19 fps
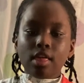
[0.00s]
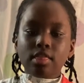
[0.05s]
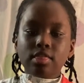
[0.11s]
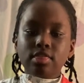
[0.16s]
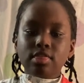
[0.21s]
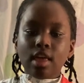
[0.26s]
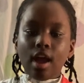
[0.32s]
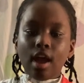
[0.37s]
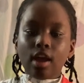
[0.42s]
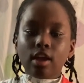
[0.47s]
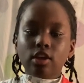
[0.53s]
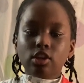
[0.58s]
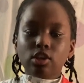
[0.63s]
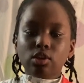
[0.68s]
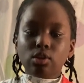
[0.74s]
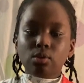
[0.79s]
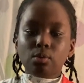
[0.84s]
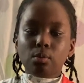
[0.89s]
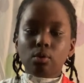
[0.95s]
that
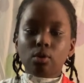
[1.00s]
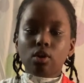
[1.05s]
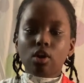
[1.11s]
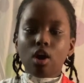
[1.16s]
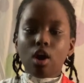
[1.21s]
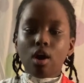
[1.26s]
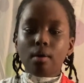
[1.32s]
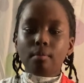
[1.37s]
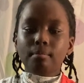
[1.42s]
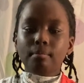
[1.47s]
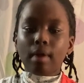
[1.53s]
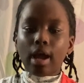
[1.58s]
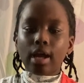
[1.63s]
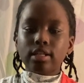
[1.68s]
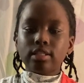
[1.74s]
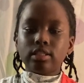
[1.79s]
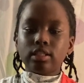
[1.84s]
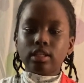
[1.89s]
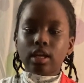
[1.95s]
you will come
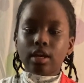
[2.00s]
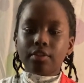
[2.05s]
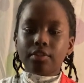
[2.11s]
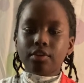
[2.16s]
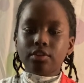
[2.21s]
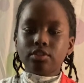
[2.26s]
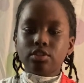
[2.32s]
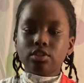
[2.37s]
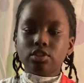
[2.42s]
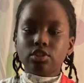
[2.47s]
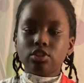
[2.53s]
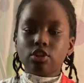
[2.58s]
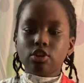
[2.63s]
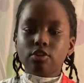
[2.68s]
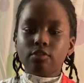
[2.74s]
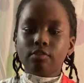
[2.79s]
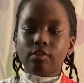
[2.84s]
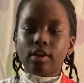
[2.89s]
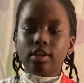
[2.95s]
back together to
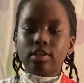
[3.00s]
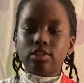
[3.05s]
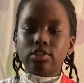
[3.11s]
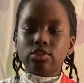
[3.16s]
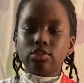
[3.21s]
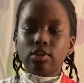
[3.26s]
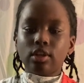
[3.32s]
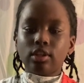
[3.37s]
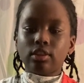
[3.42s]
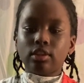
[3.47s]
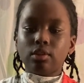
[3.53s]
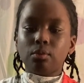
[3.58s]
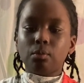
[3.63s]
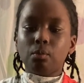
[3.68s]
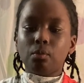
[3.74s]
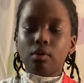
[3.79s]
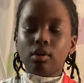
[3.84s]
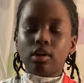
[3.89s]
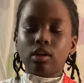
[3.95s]
serve and
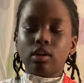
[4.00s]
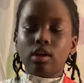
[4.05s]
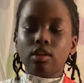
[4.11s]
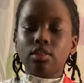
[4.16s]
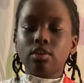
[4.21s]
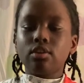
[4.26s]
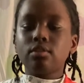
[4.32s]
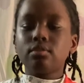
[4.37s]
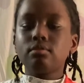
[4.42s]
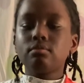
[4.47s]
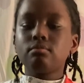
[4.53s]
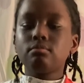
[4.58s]
strengthen one another.